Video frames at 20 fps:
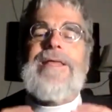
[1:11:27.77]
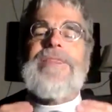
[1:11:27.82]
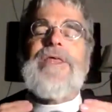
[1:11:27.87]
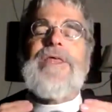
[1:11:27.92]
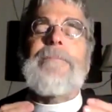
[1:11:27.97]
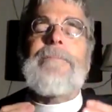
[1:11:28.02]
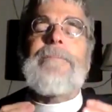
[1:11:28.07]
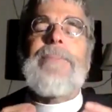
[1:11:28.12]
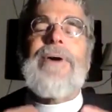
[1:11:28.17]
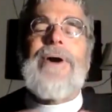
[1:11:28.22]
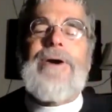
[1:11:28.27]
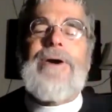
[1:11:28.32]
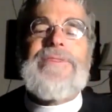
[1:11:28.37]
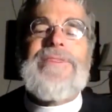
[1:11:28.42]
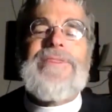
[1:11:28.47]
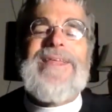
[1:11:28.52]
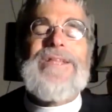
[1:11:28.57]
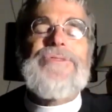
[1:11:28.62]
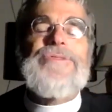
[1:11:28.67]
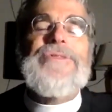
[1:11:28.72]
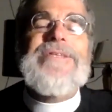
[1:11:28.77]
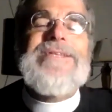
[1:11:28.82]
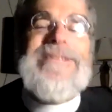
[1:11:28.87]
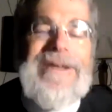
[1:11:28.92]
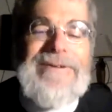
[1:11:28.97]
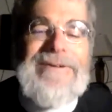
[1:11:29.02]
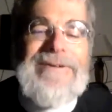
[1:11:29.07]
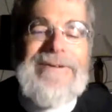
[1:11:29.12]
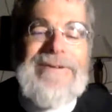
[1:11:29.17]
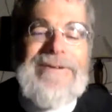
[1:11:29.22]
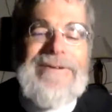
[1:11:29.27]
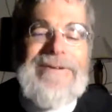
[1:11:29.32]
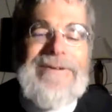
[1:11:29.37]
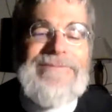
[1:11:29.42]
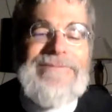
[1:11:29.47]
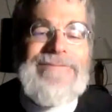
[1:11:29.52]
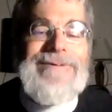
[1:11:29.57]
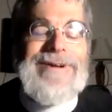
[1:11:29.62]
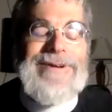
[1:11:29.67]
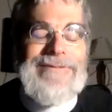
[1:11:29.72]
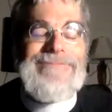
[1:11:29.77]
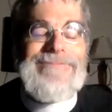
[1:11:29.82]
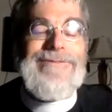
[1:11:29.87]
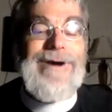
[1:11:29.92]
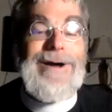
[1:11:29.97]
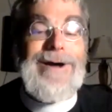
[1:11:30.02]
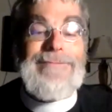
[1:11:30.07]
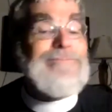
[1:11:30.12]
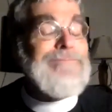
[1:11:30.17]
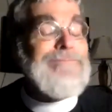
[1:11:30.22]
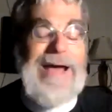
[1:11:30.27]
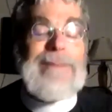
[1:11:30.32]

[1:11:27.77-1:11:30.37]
The part that's different from